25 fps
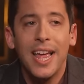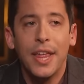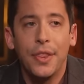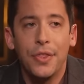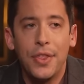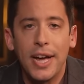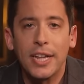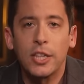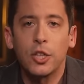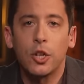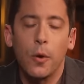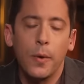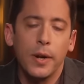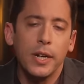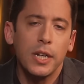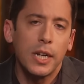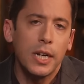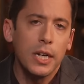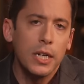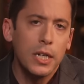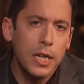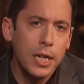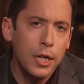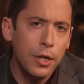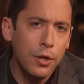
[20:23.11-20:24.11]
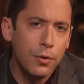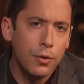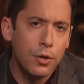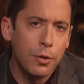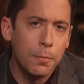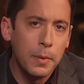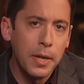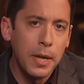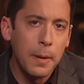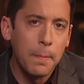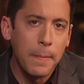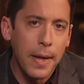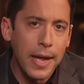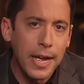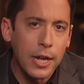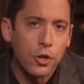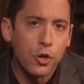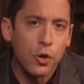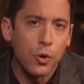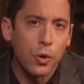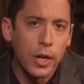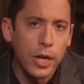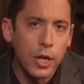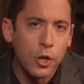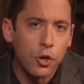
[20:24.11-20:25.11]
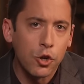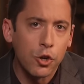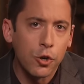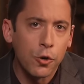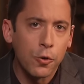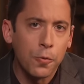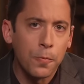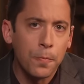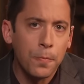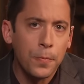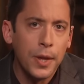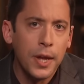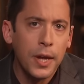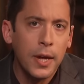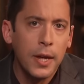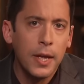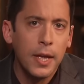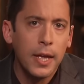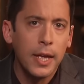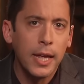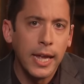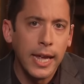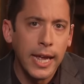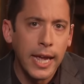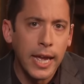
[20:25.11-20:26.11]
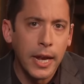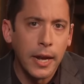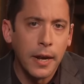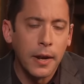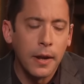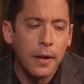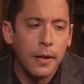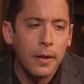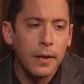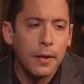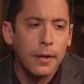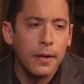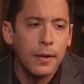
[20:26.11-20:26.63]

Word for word: that's going to continue to be a major issue in